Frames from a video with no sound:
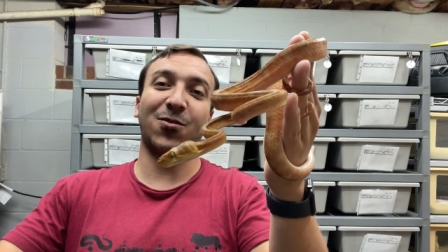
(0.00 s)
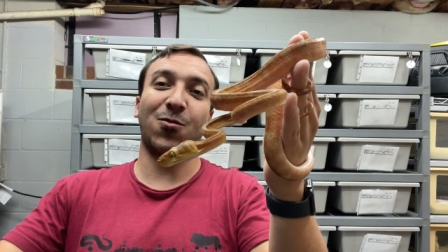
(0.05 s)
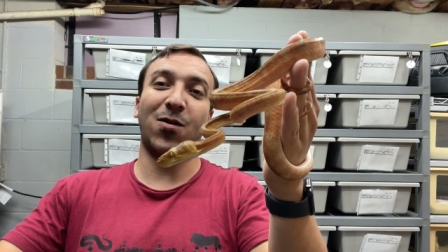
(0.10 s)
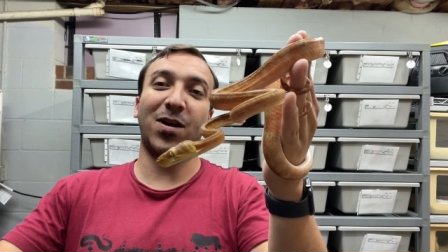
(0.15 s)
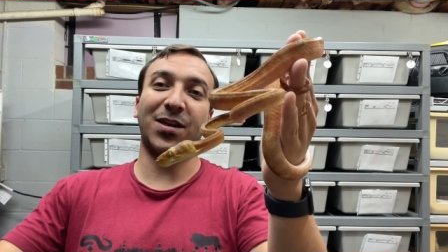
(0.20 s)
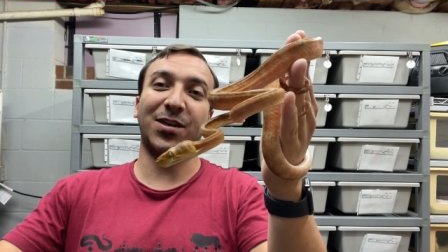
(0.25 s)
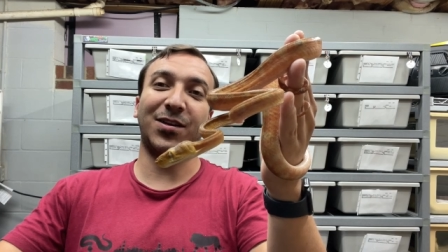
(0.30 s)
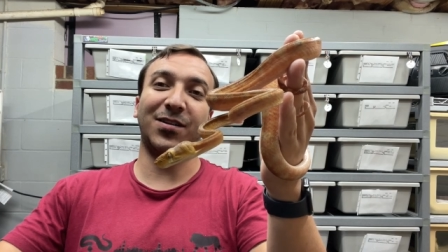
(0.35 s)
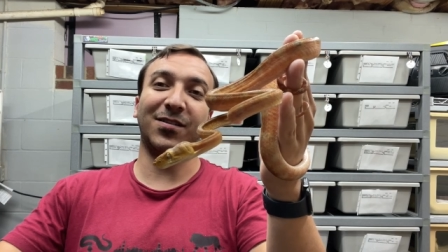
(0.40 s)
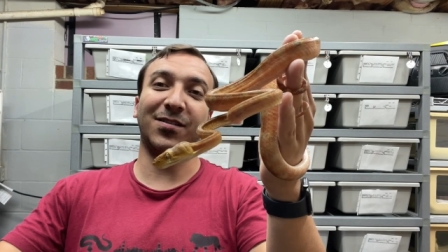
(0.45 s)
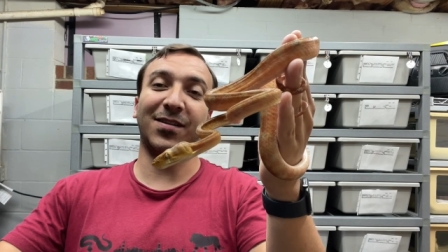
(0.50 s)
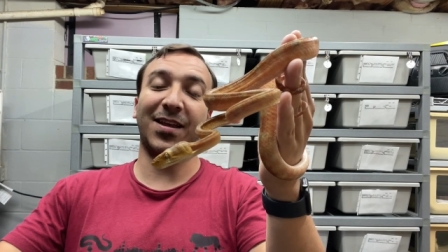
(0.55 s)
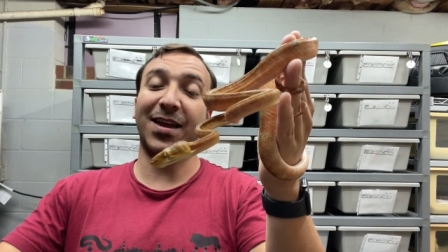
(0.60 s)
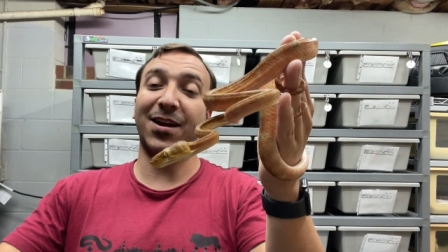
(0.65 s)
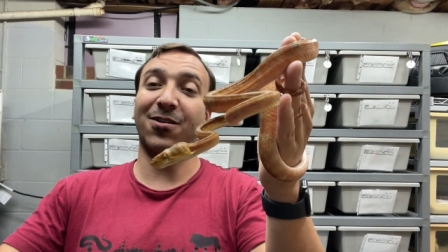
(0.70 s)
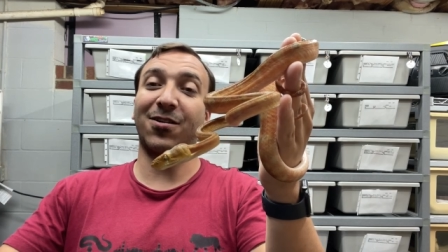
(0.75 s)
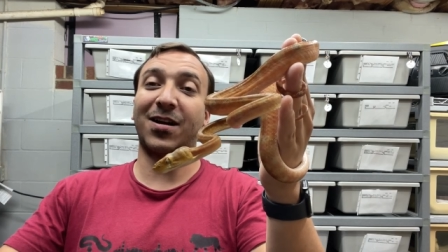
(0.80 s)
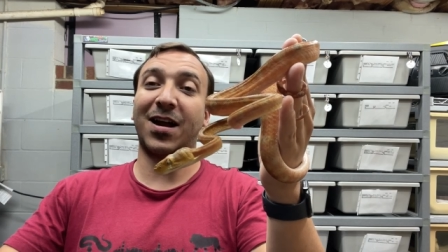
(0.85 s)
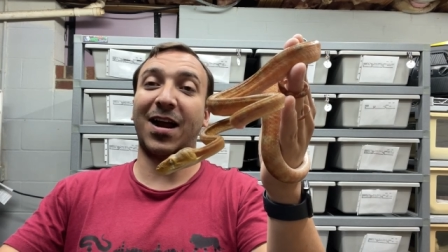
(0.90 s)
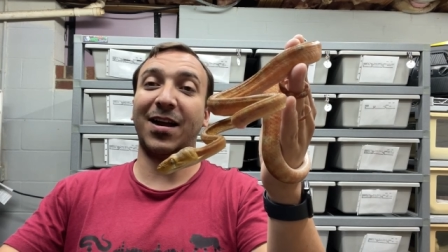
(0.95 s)
questions
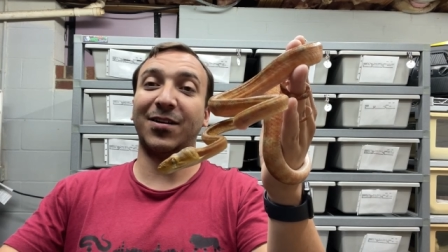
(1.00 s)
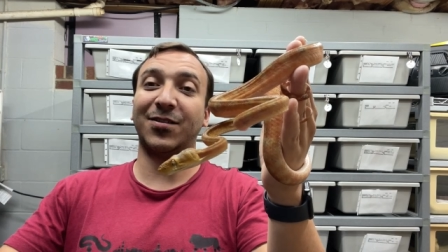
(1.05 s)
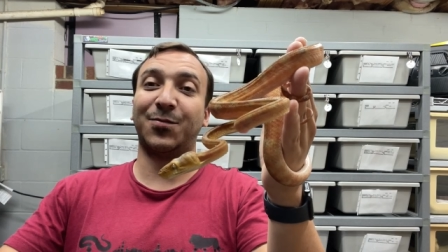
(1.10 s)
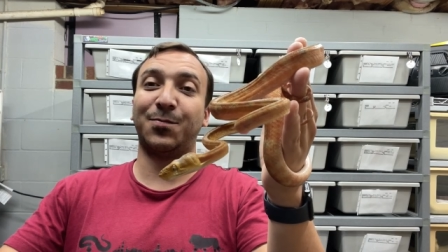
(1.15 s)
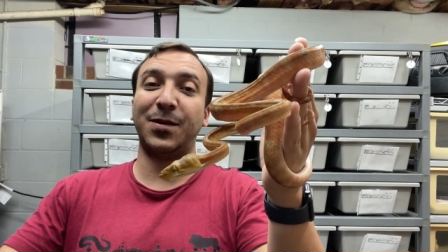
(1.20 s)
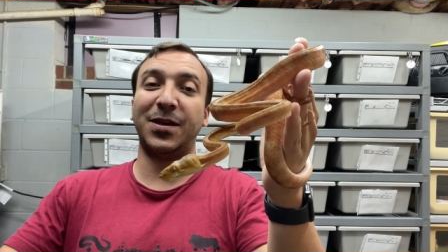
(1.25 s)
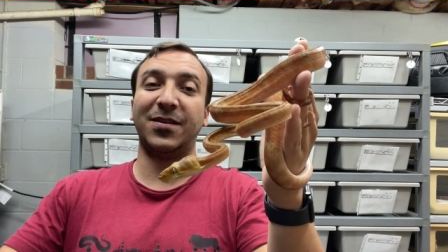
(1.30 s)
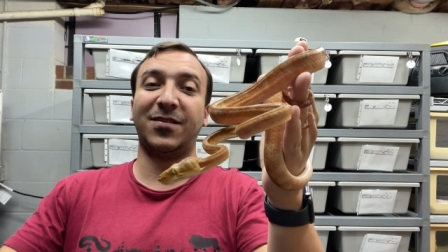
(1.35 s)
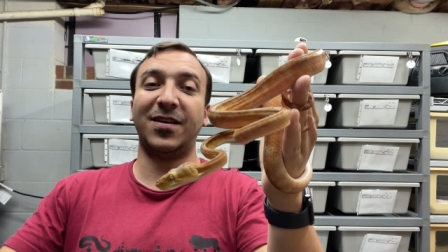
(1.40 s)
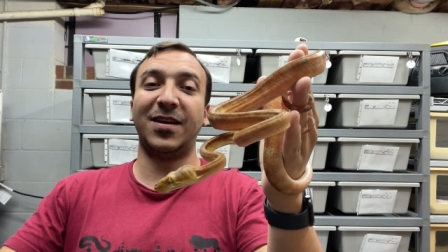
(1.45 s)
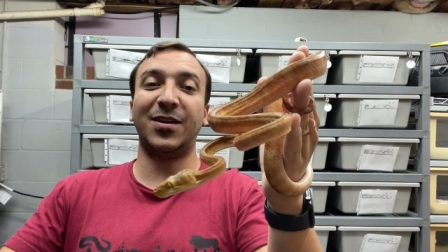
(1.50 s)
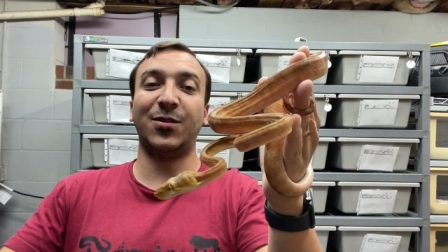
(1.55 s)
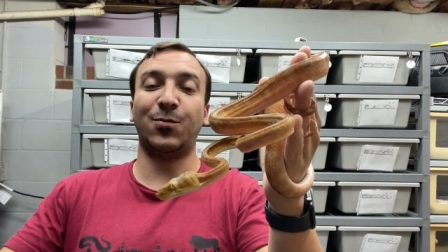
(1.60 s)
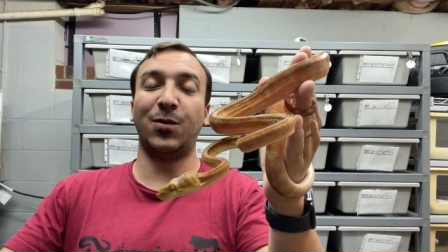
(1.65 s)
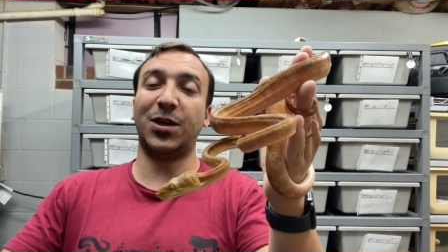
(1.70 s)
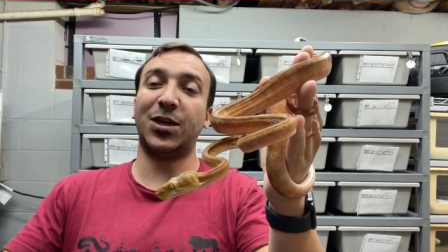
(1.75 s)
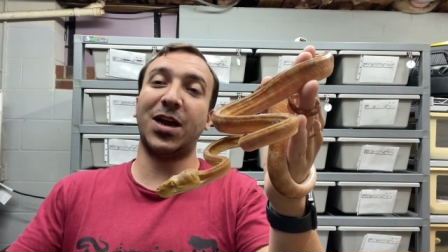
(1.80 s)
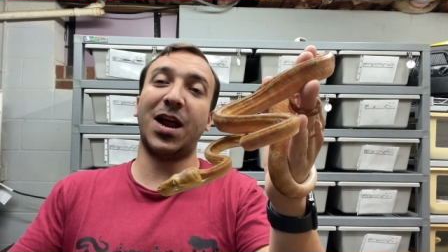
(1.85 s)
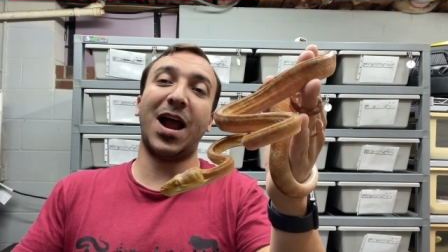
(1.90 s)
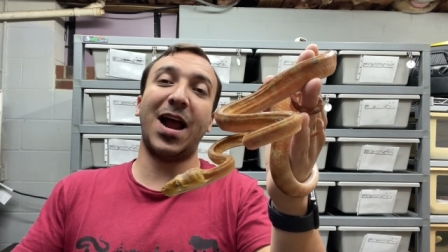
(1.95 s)
later kind of species,
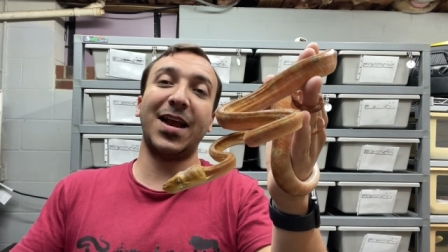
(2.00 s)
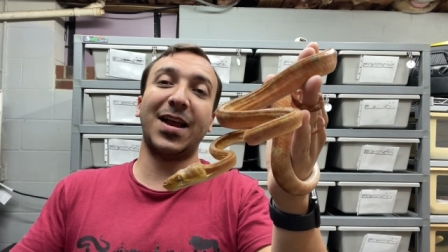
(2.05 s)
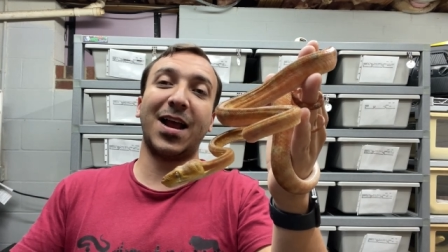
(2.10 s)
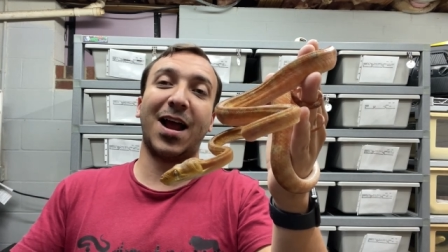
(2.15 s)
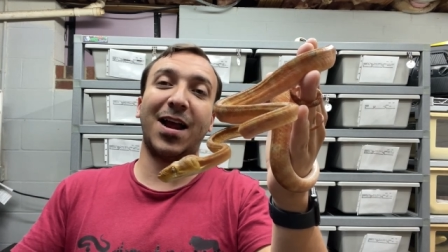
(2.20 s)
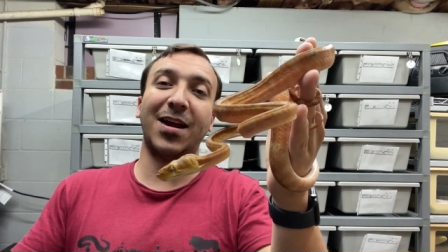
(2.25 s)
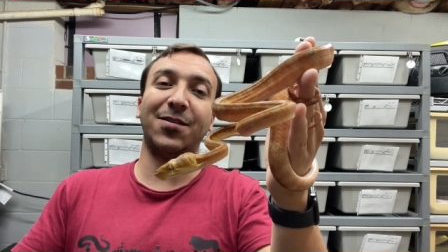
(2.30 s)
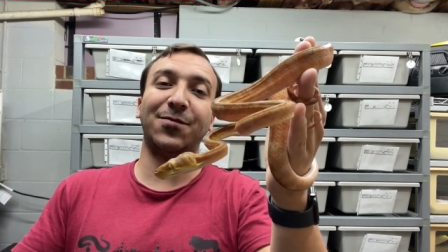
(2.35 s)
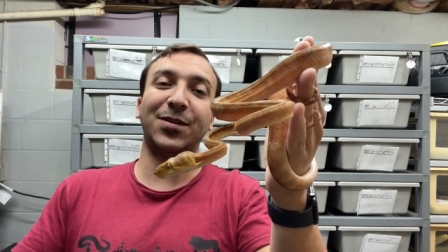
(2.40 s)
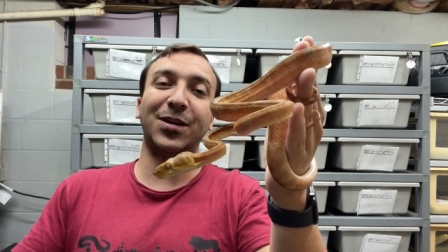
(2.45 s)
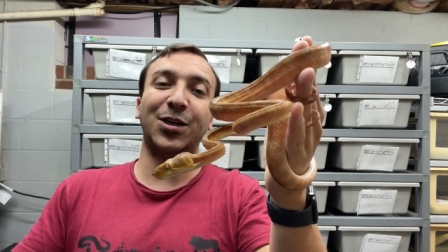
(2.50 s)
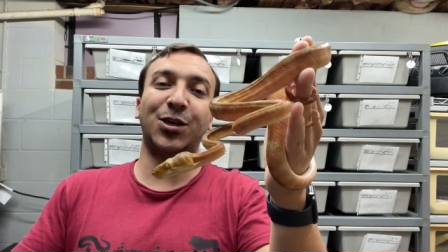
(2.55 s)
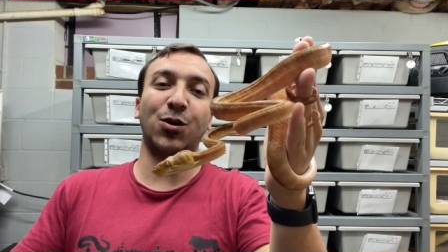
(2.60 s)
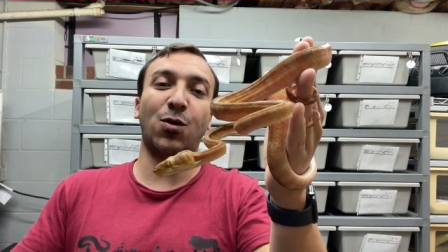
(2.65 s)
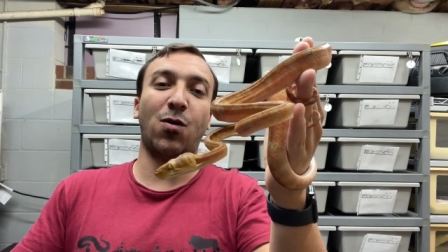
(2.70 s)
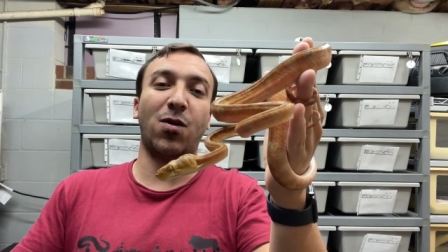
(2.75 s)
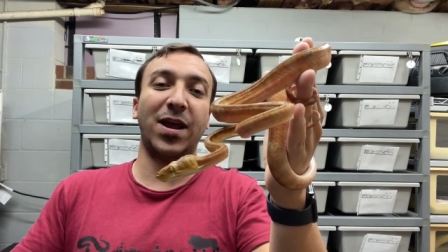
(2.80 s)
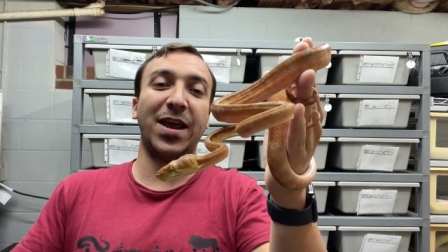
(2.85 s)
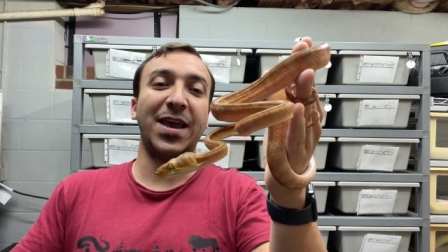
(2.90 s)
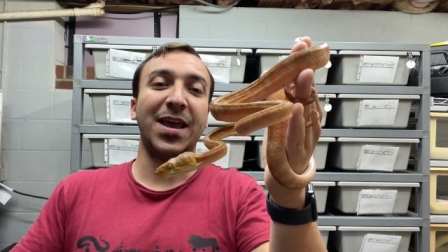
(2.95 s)
which I kind of
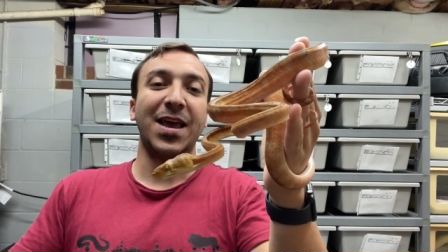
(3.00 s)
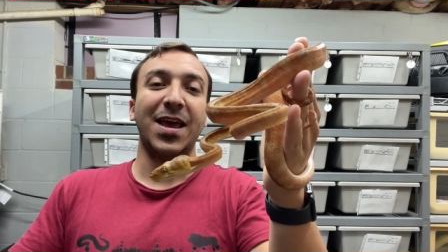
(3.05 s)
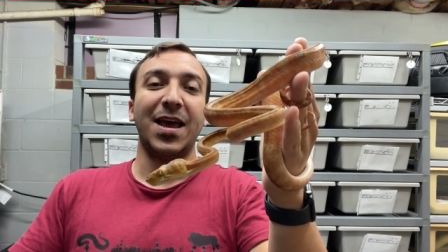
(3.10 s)
enjoy,